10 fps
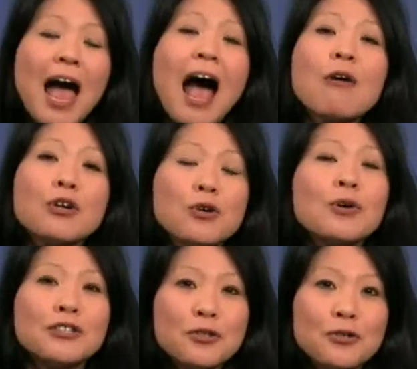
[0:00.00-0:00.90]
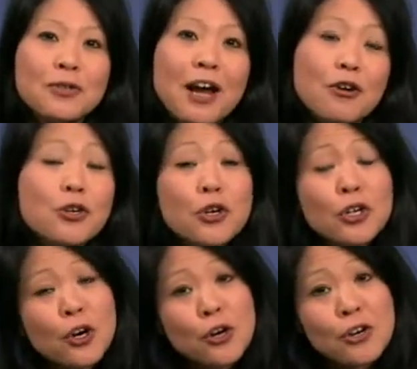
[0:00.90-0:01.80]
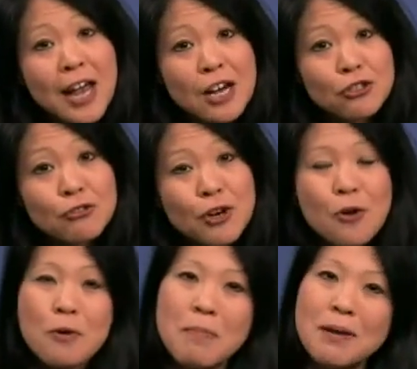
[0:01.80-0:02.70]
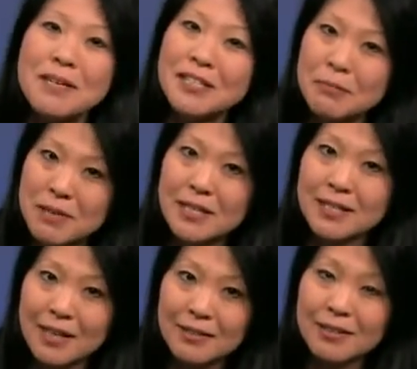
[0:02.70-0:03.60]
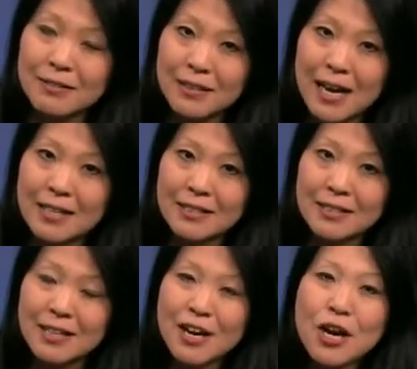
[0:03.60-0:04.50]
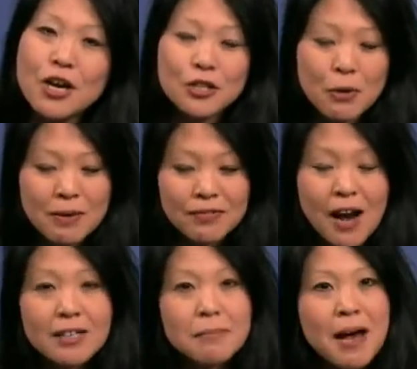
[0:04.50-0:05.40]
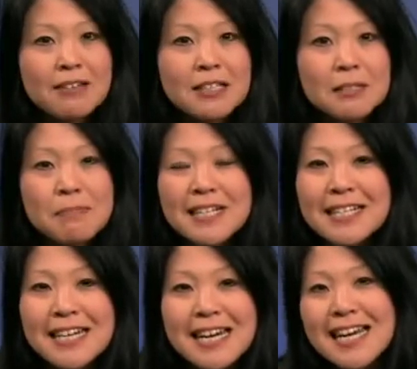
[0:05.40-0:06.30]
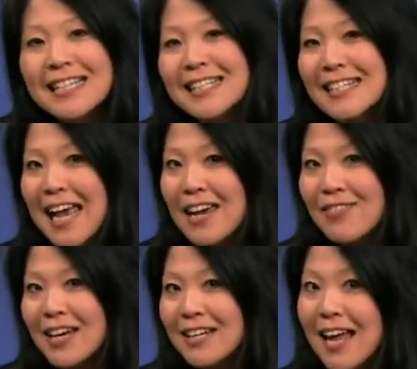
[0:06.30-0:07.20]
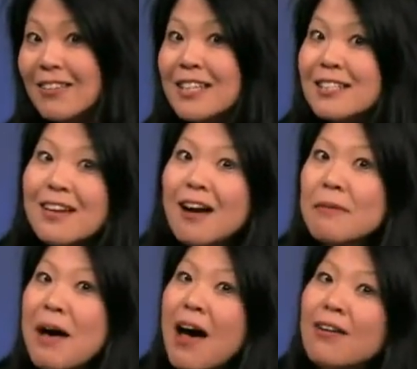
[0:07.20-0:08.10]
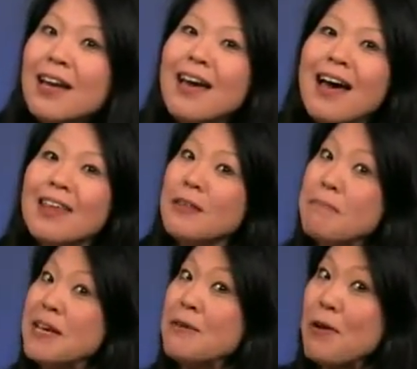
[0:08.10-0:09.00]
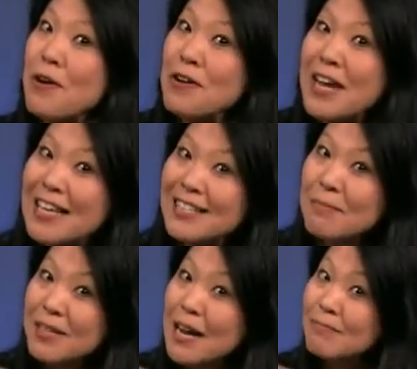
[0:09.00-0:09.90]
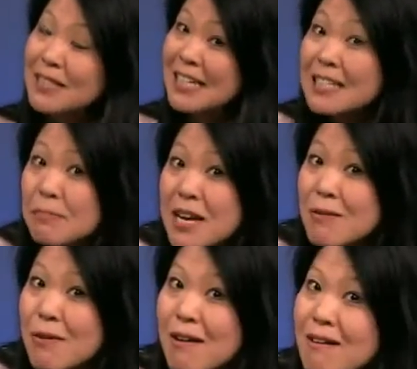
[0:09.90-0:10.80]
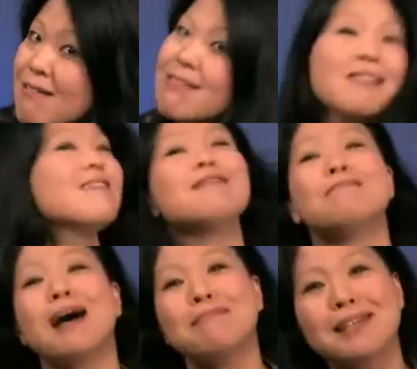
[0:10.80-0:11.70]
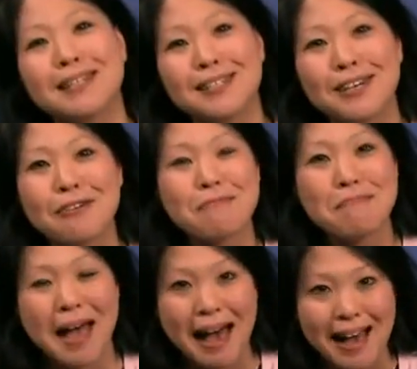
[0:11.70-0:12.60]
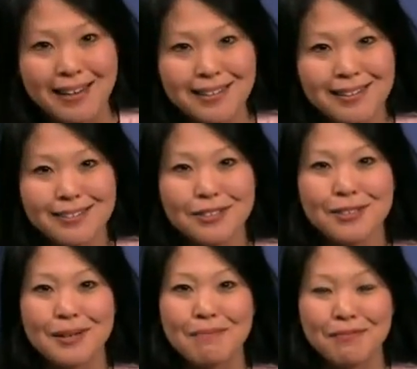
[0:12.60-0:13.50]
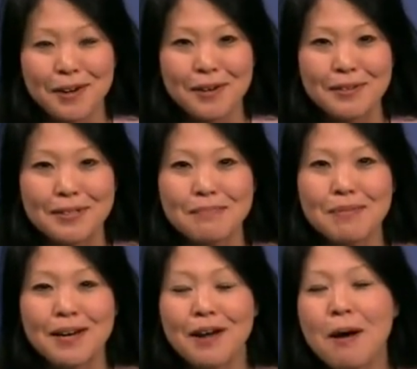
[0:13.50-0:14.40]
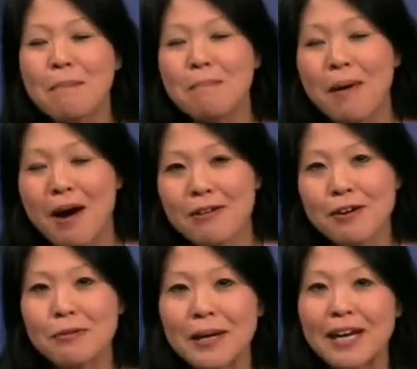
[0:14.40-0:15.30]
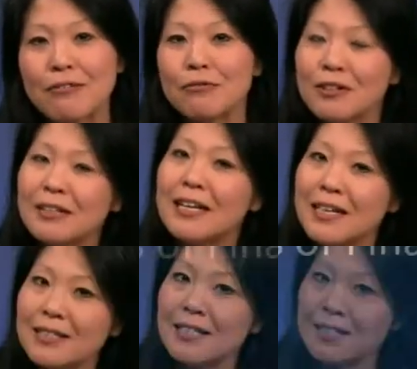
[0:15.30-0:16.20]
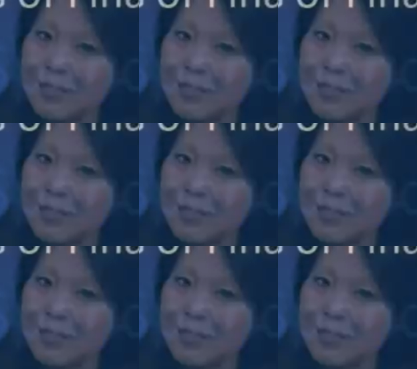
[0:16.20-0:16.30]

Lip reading: How are you going to do that? Are you going to earn extra or maybe spend a little less? So we've talked about spending, saving. Now let's talk about the B word. And sometimes this B word might be considered bad to some folks, but borrowing really is